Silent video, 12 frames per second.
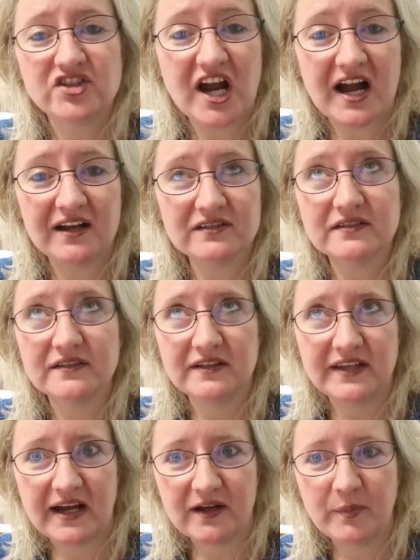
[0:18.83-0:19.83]
child,
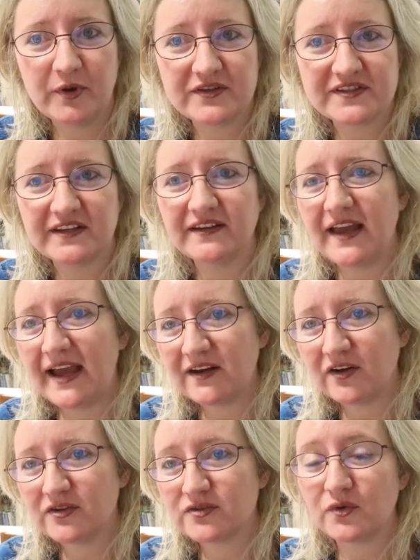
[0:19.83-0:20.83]
younger person,
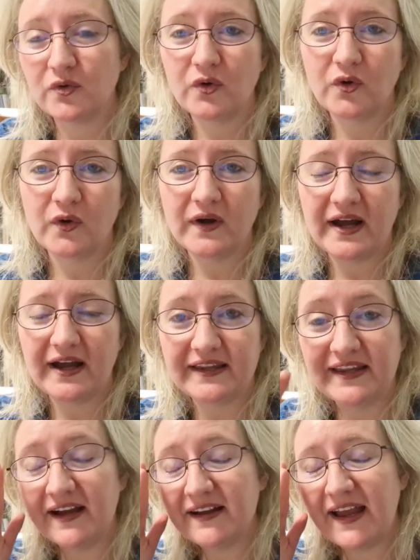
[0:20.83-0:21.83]
adult or a
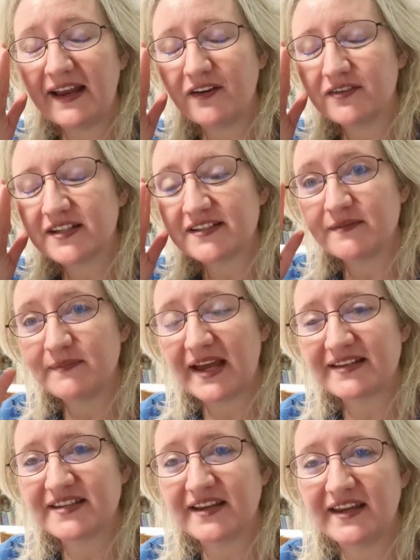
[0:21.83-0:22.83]
young adult, doesn't
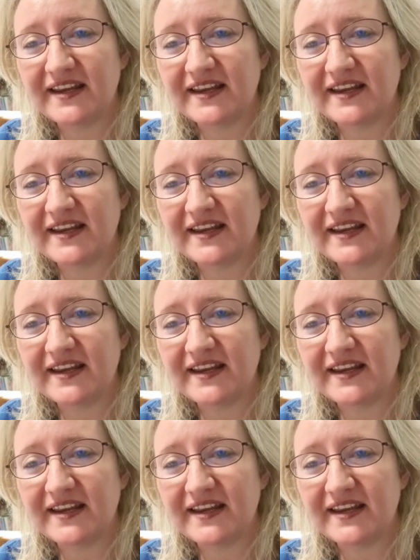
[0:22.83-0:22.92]
matter.